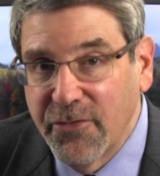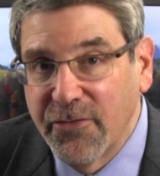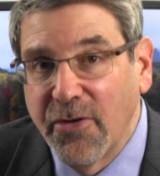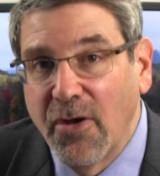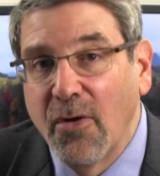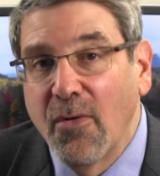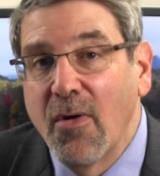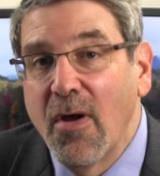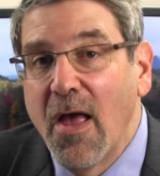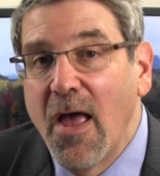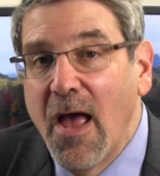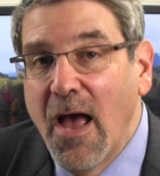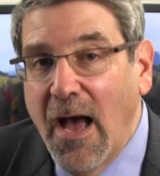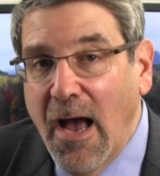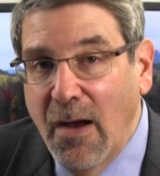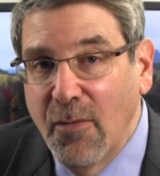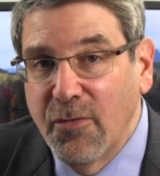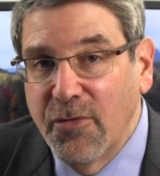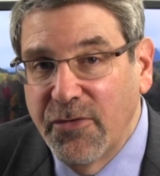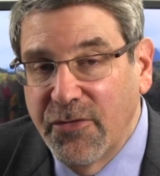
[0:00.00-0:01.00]
So
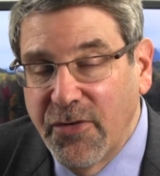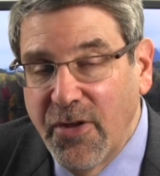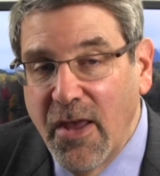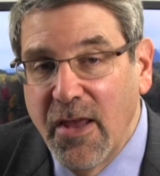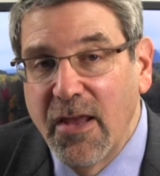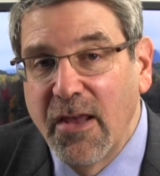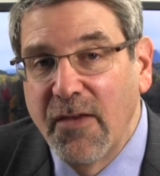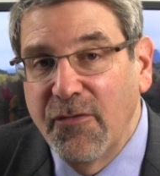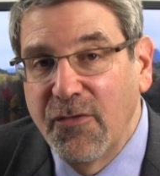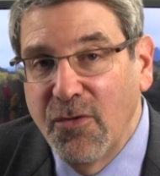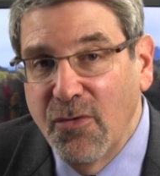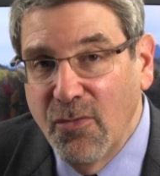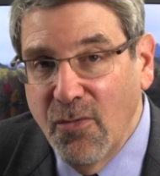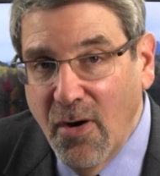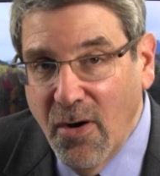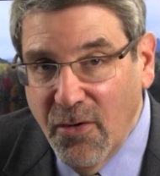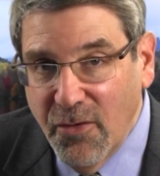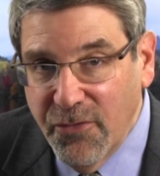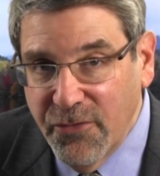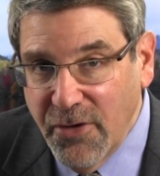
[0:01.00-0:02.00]
I would say if you
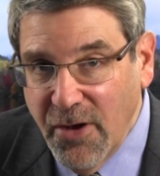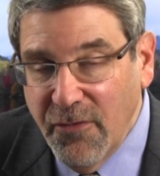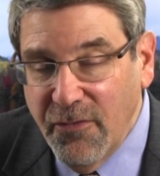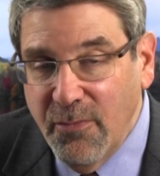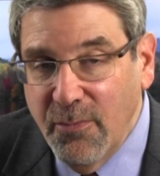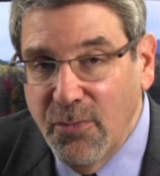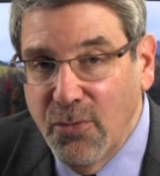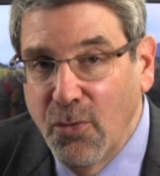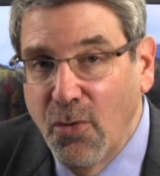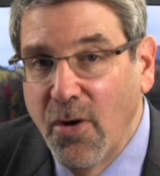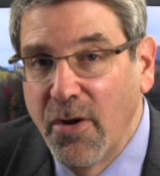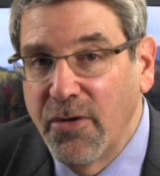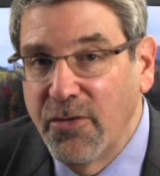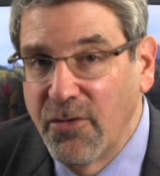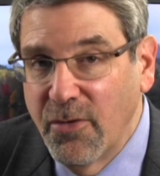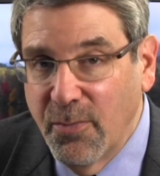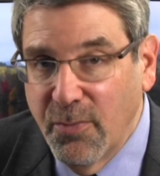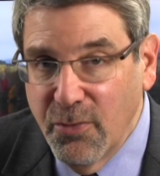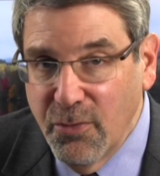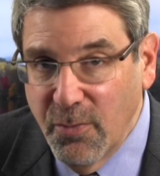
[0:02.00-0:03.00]
are self-employed
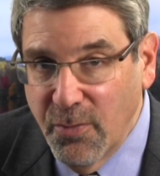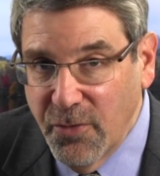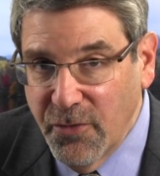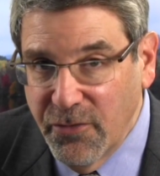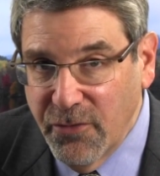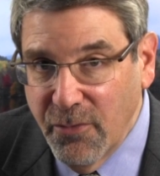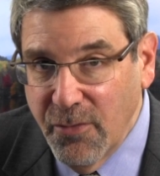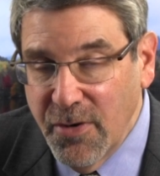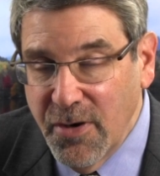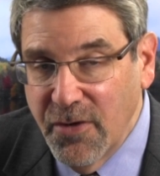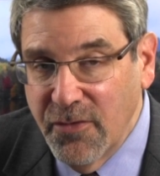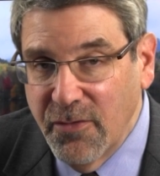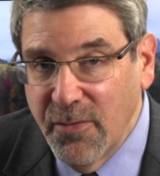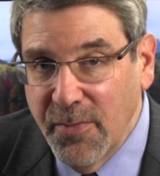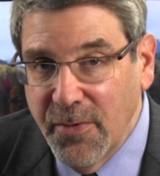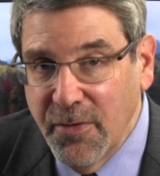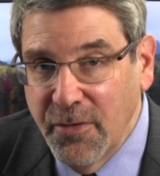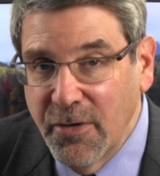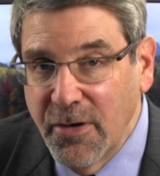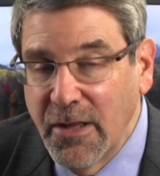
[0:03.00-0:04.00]
and you're pursuing
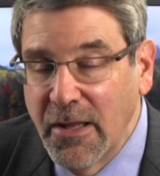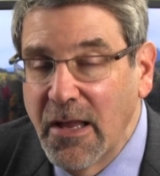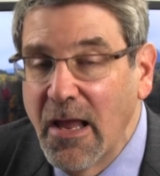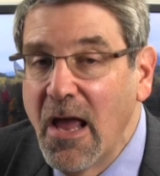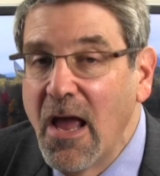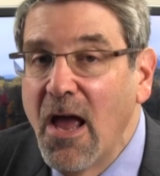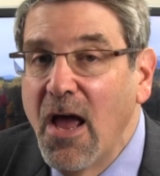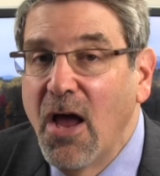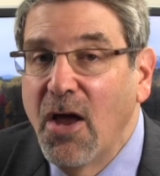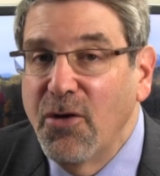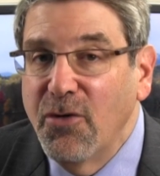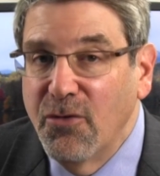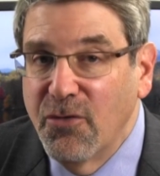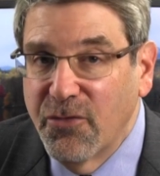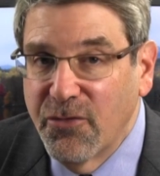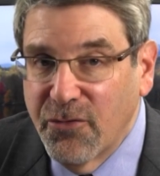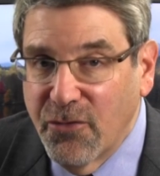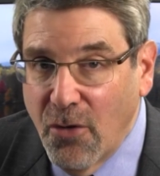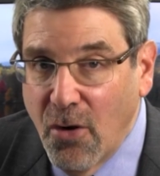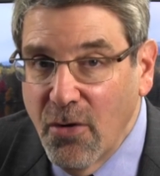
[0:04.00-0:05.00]
disability,
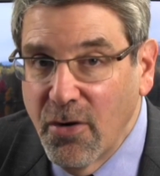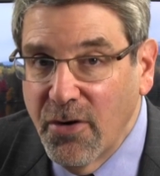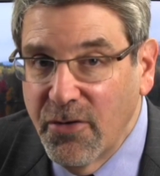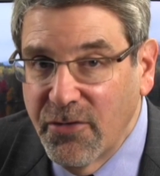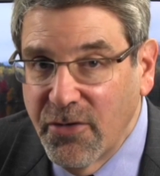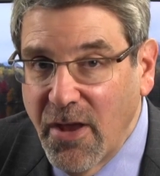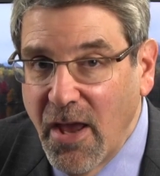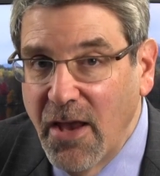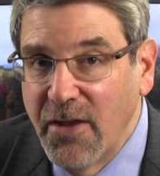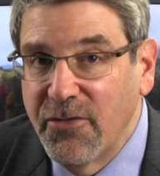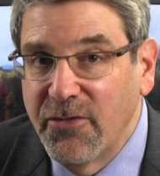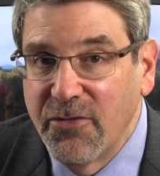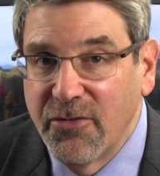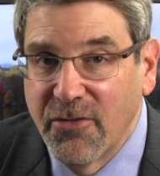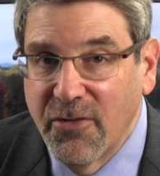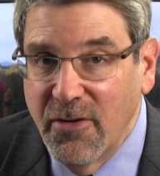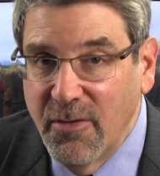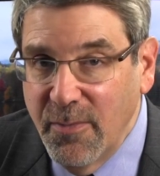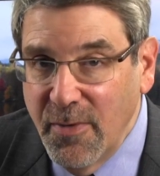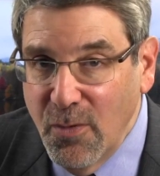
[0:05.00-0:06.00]
your strongest case
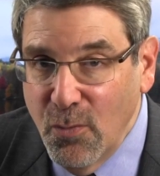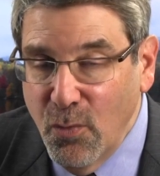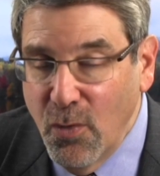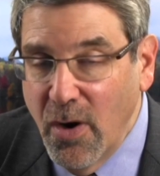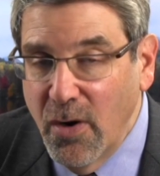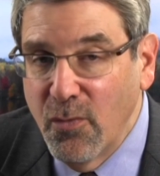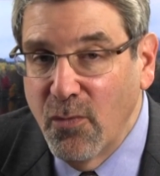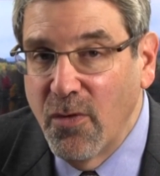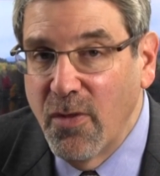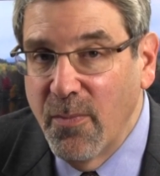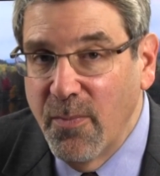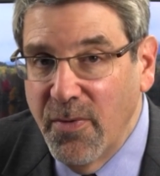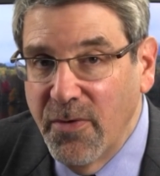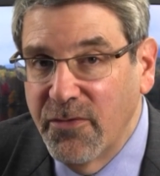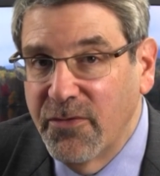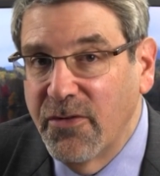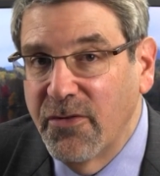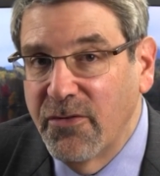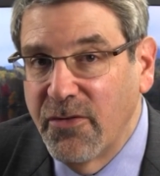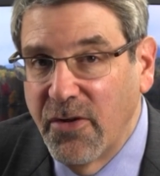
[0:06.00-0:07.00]
is going to be one where the
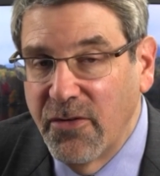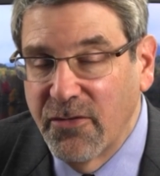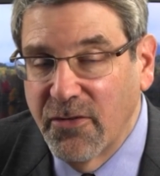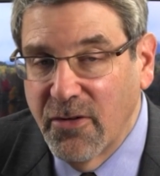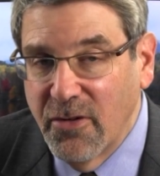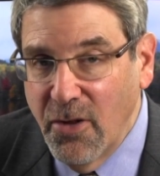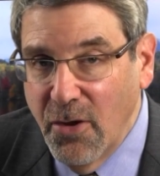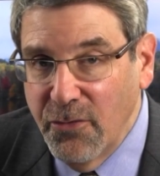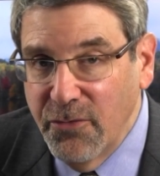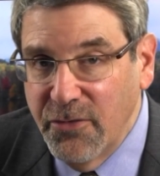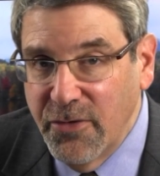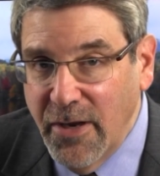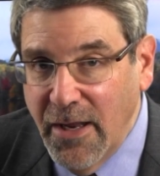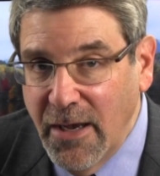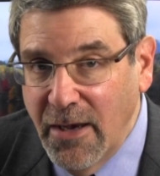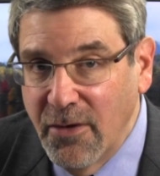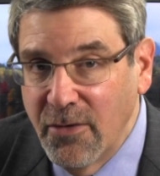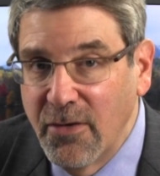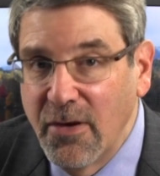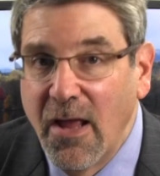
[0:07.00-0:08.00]
business has closed
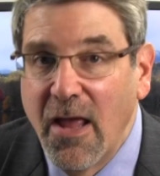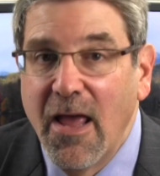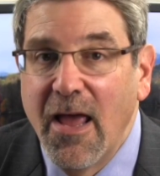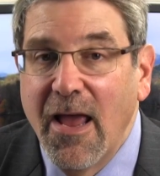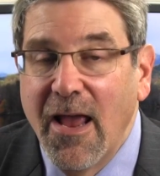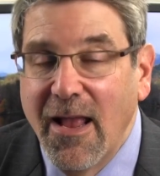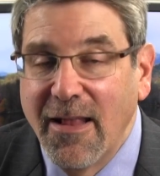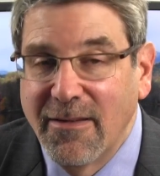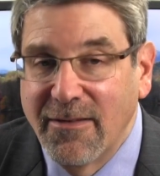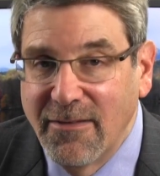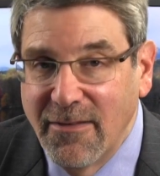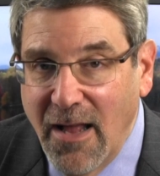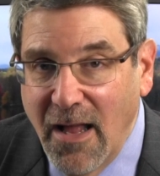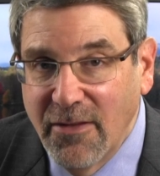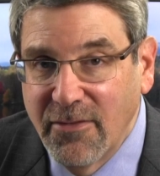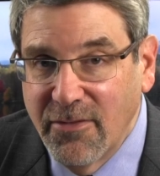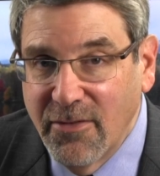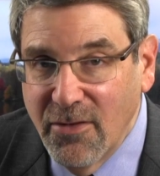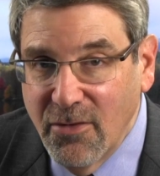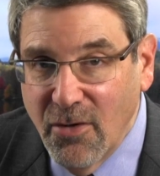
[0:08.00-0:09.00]
down, it's
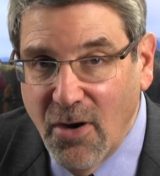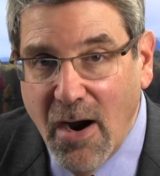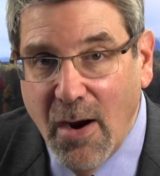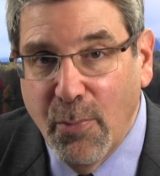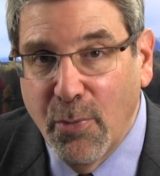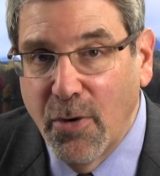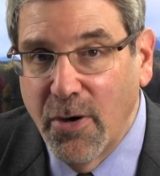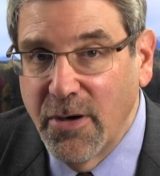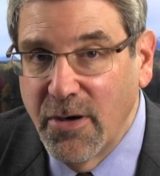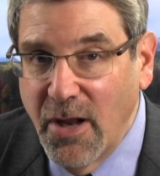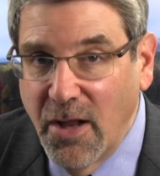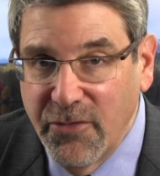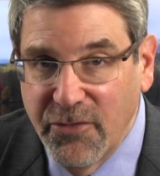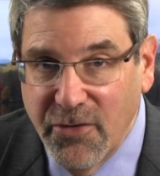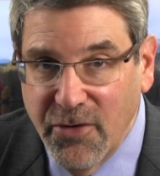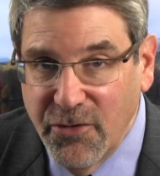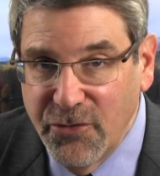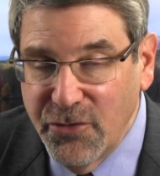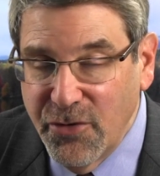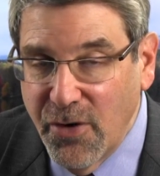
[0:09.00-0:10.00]
not still operating, not
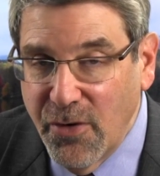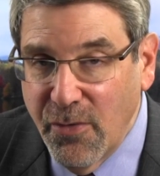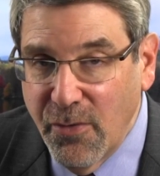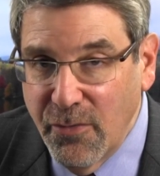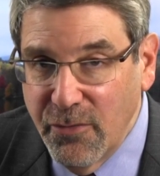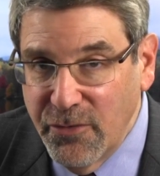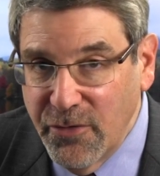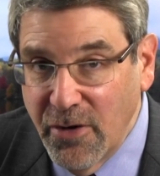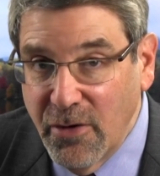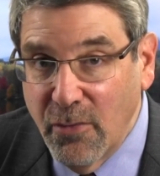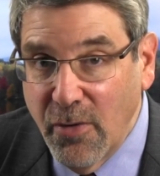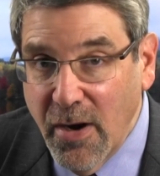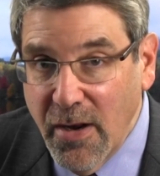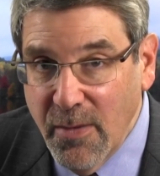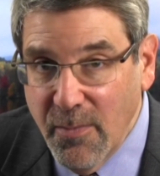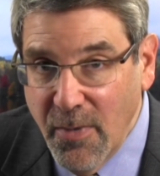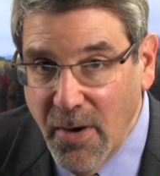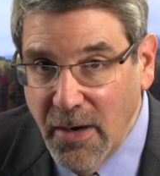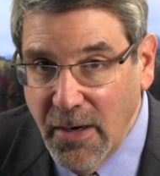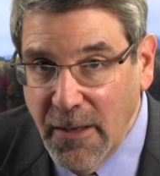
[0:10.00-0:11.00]
still
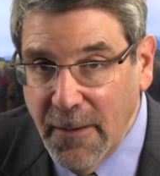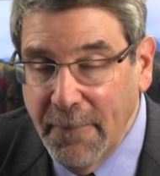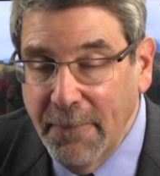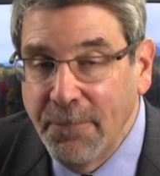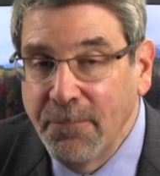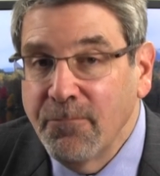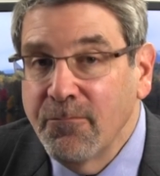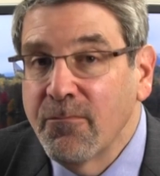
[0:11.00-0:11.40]
generating money.